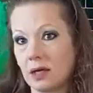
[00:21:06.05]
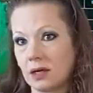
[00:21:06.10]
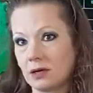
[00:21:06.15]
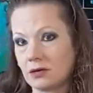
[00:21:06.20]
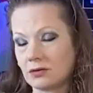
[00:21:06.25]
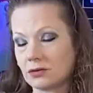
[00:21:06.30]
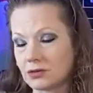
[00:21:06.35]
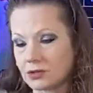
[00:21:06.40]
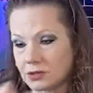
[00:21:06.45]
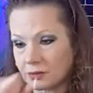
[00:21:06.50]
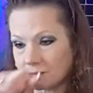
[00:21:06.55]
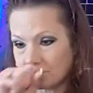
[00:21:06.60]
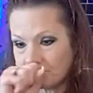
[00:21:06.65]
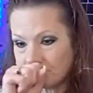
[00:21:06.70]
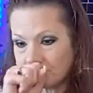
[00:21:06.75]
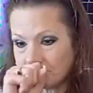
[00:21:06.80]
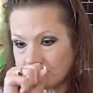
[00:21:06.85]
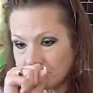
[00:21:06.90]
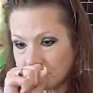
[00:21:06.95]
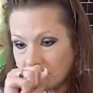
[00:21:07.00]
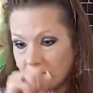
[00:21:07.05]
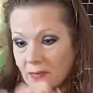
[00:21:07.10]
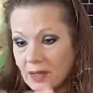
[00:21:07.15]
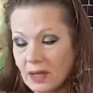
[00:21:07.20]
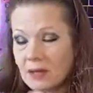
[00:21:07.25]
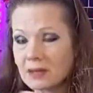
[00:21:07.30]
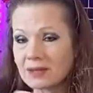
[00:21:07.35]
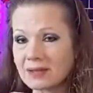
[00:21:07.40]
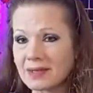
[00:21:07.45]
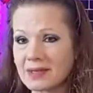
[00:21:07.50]
years,
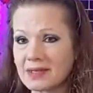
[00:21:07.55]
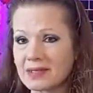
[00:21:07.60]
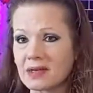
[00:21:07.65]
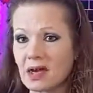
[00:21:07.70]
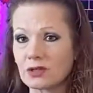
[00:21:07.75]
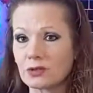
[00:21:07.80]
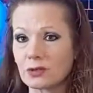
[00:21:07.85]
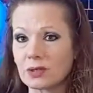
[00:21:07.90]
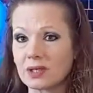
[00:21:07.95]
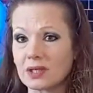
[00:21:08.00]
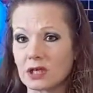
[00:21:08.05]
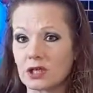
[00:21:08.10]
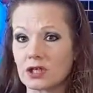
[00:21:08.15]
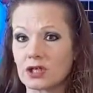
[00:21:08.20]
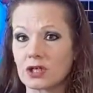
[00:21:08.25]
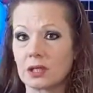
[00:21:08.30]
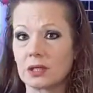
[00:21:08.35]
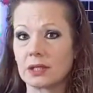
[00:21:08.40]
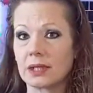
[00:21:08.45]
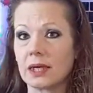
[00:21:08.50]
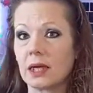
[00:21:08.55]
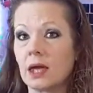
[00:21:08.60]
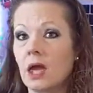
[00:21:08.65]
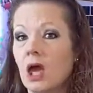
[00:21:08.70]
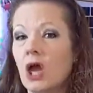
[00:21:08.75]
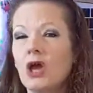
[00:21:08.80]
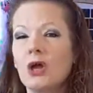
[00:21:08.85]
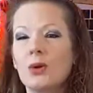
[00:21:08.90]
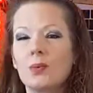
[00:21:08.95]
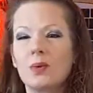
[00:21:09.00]
at least not traditionally.